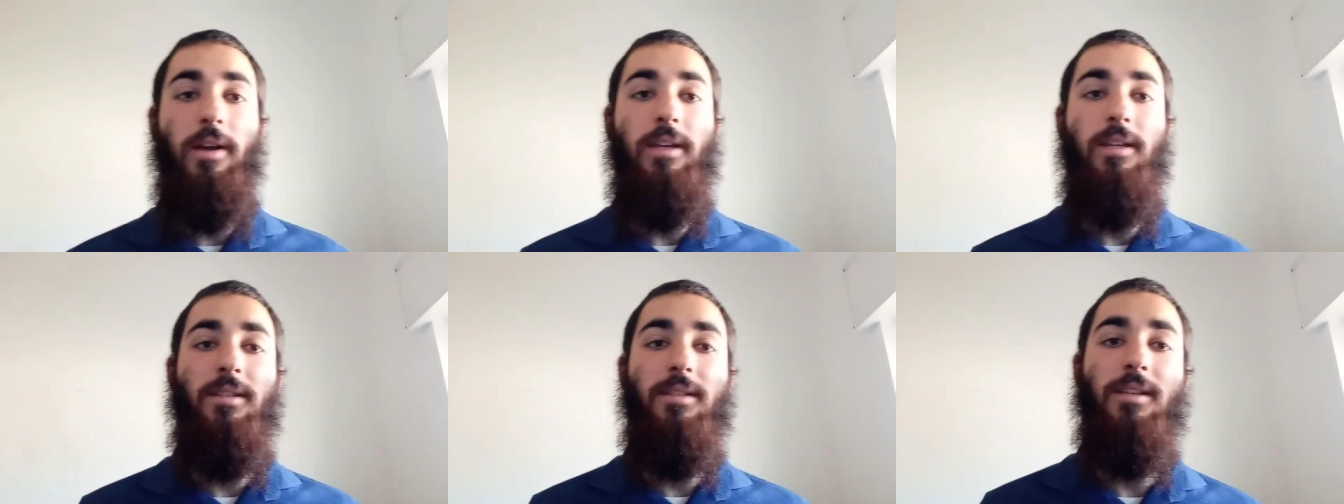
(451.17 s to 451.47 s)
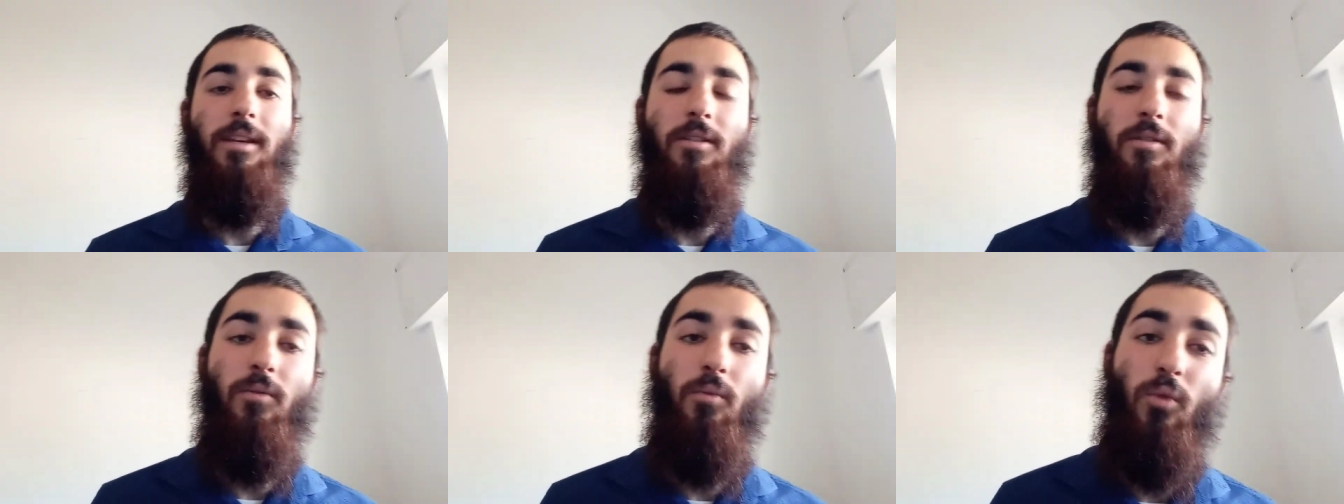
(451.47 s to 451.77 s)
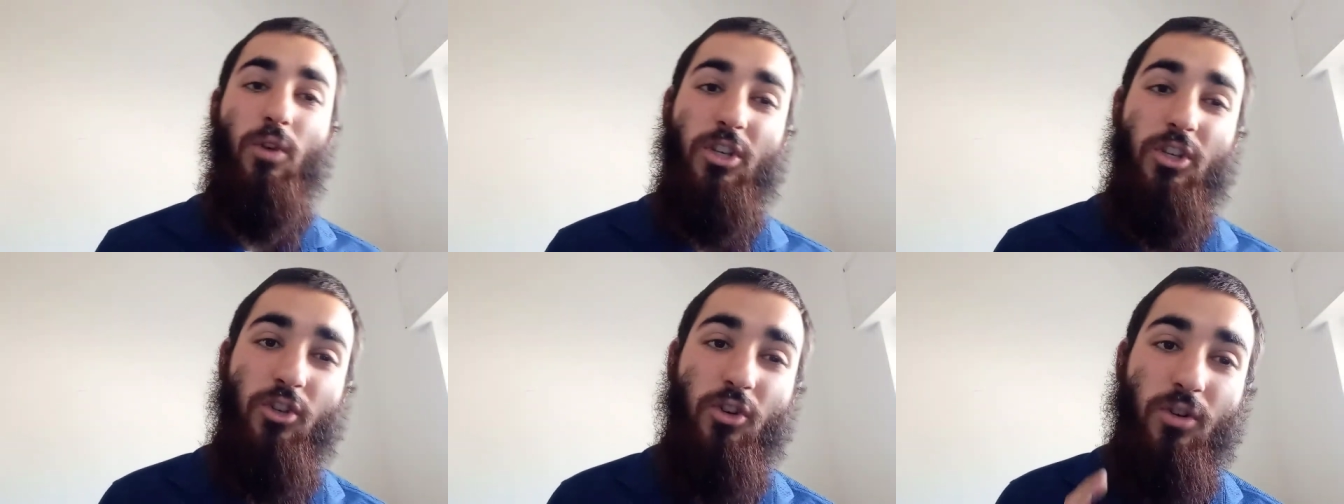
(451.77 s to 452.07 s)
He said,
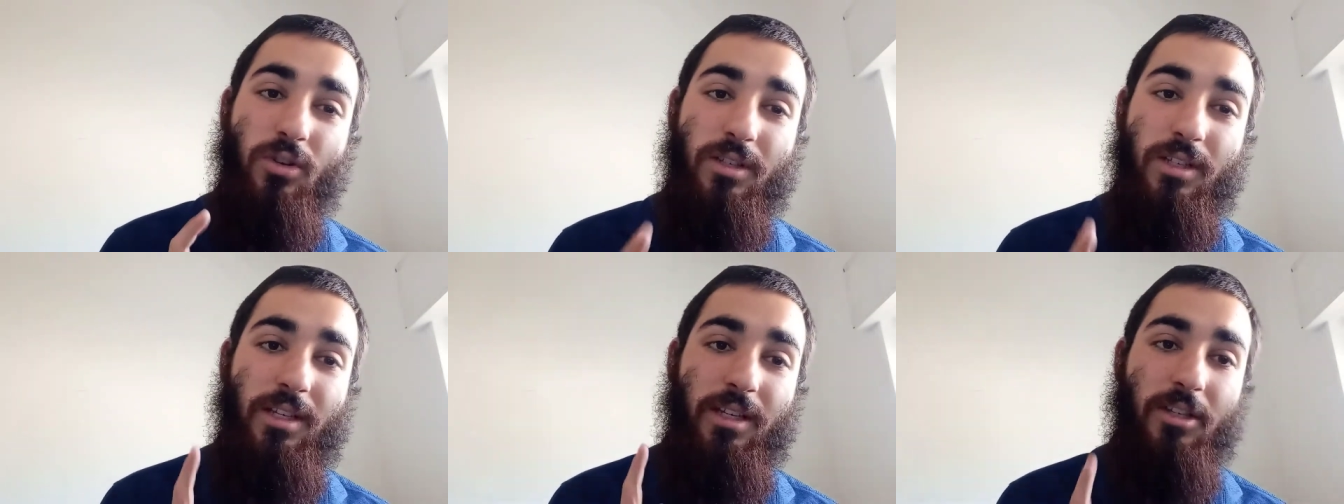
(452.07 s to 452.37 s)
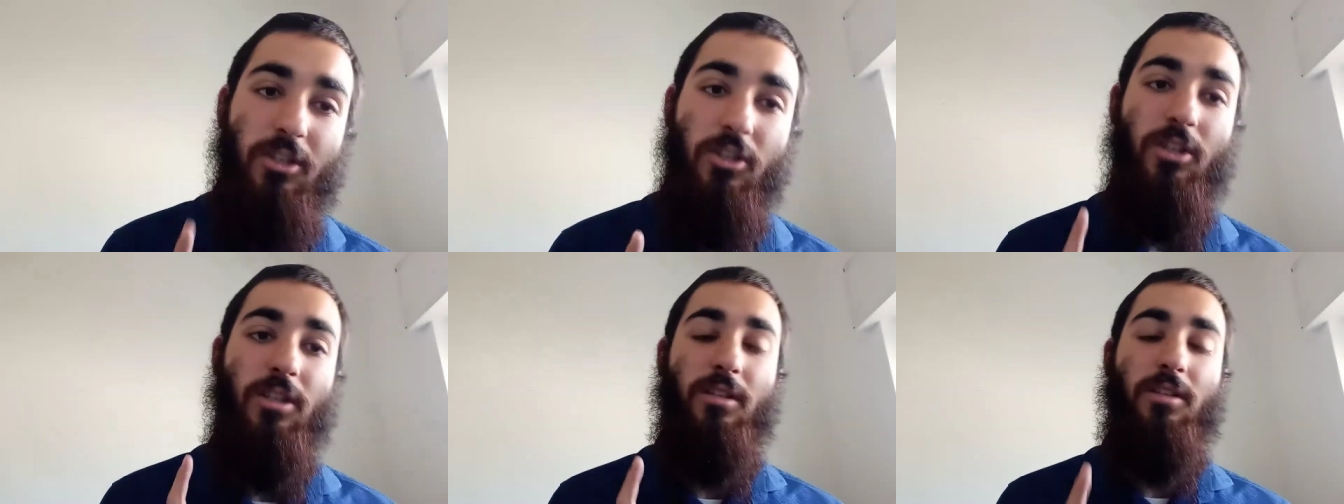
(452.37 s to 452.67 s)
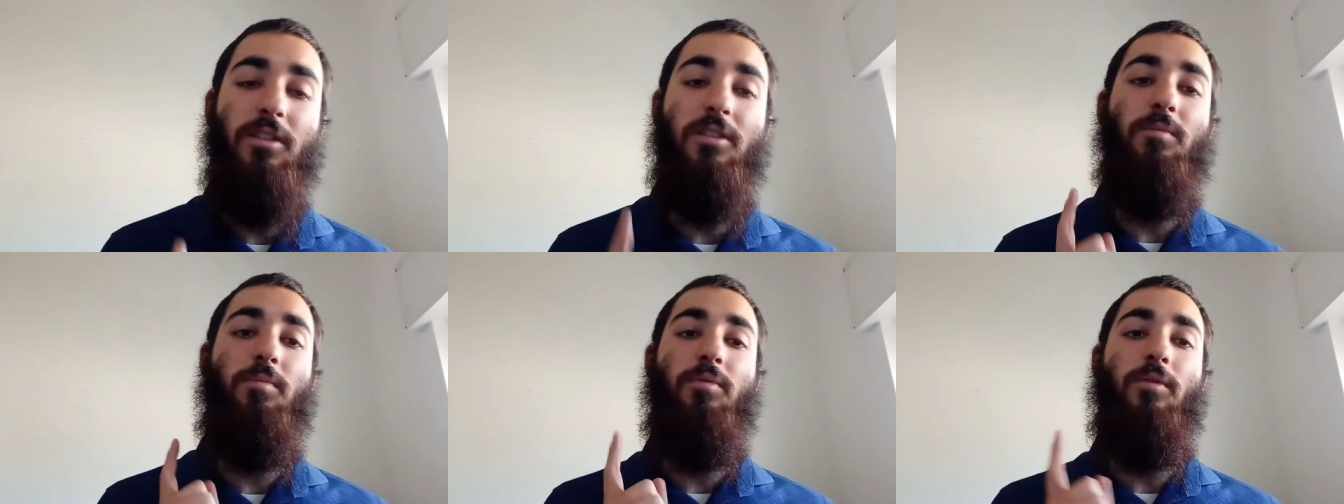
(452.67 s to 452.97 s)
"When your teaching
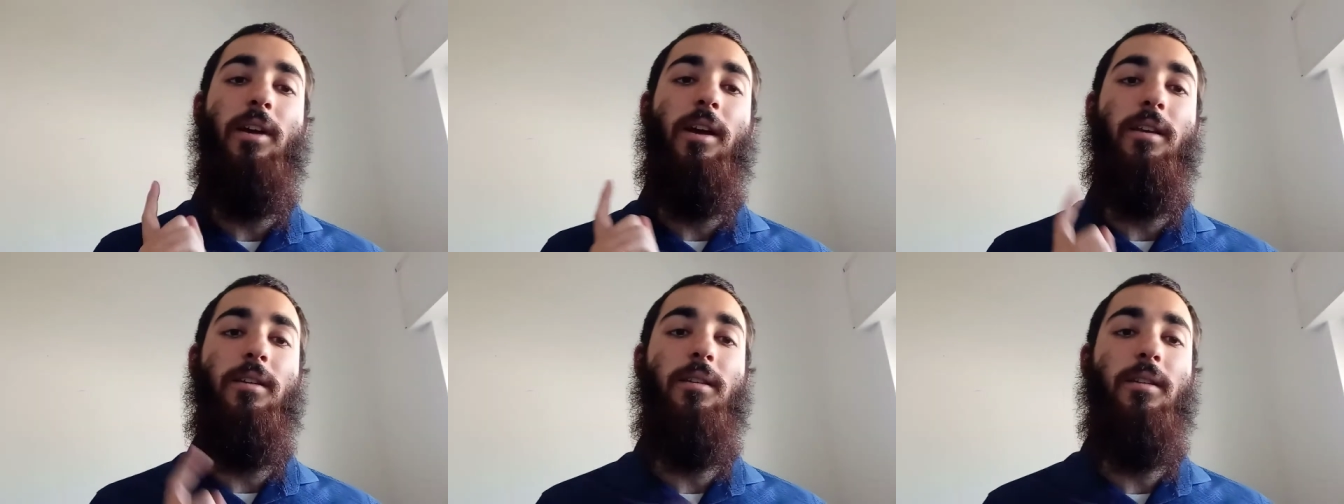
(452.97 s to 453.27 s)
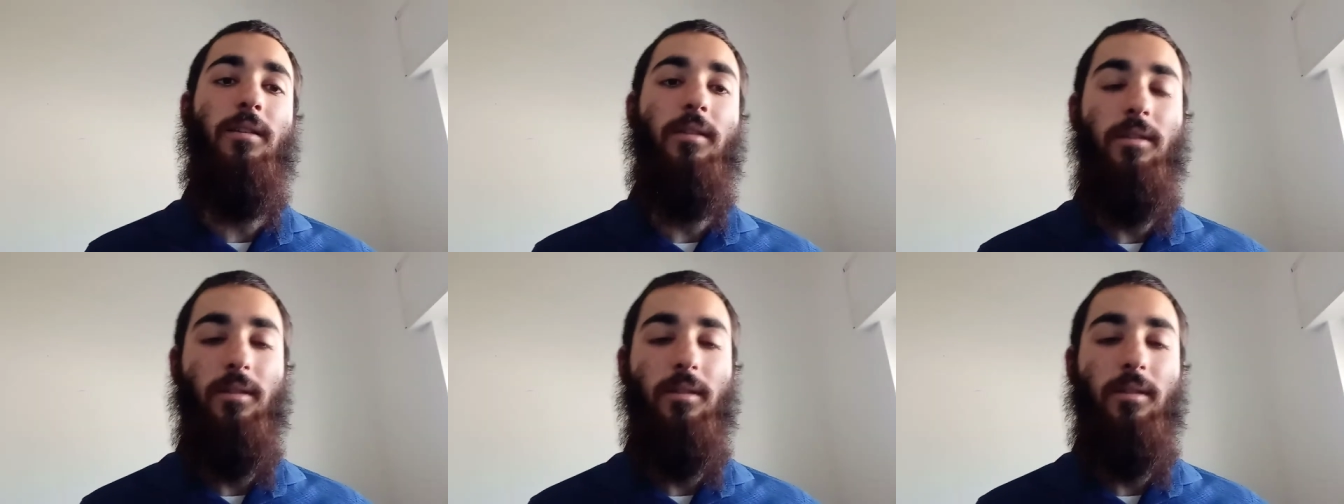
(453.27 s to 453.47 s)
spread."